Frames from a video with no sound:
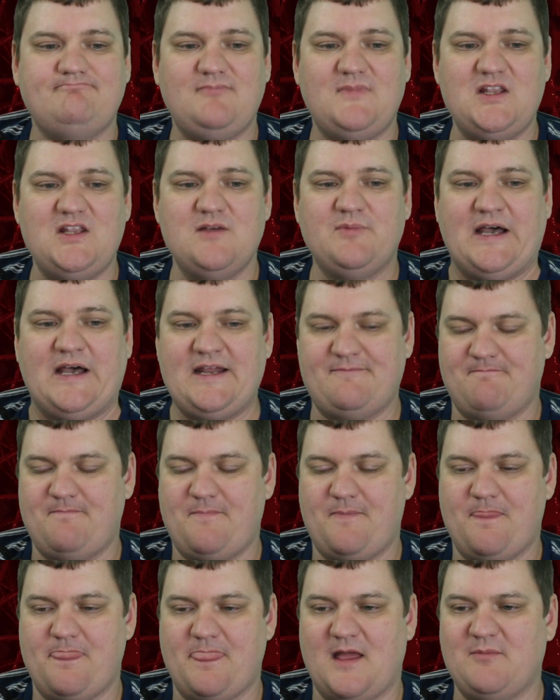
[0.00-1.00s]
But
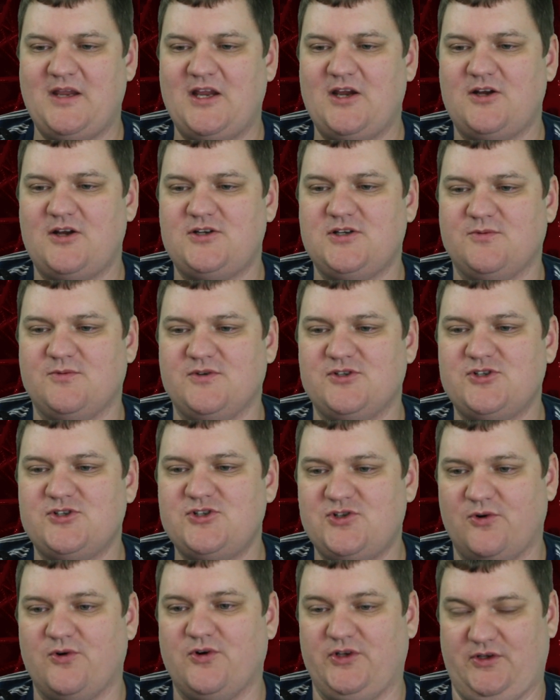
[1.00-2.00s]
I'm here to
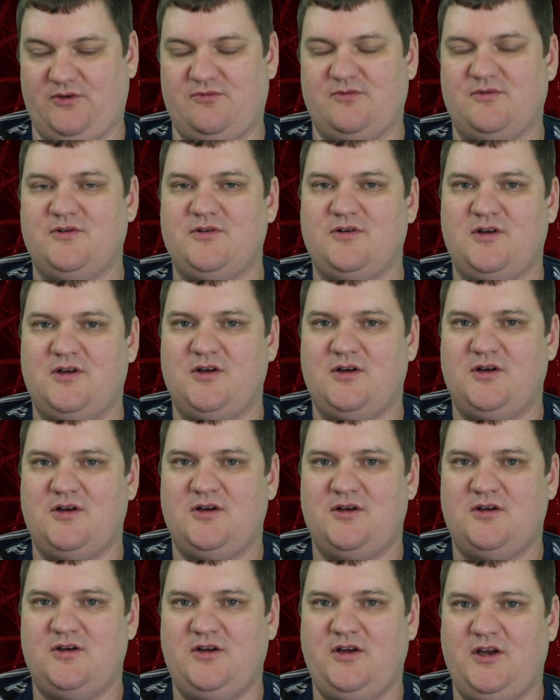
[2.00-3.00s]
restore you
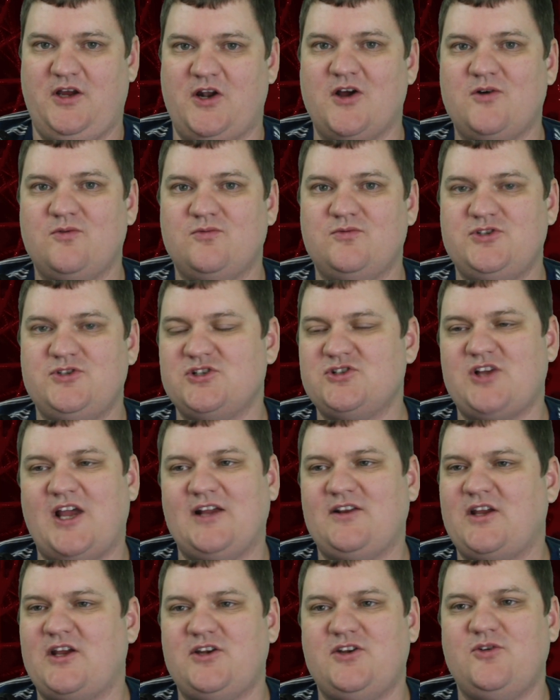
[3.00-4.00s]
you know, just
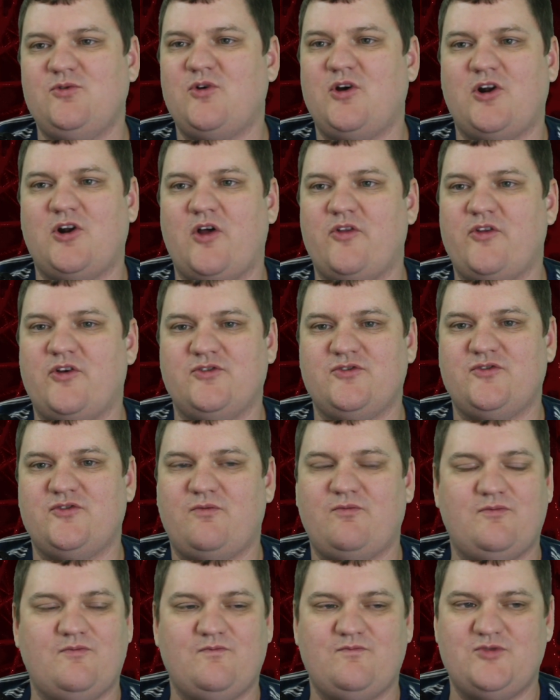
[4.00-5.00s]
like they do on all those
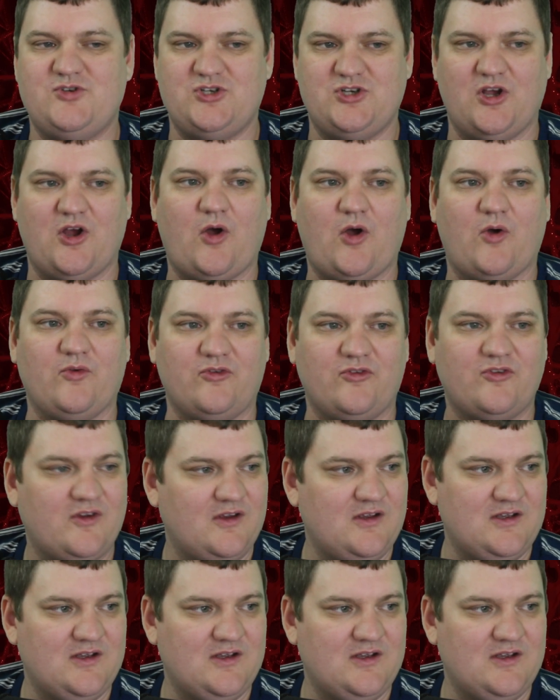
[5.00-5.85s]
shows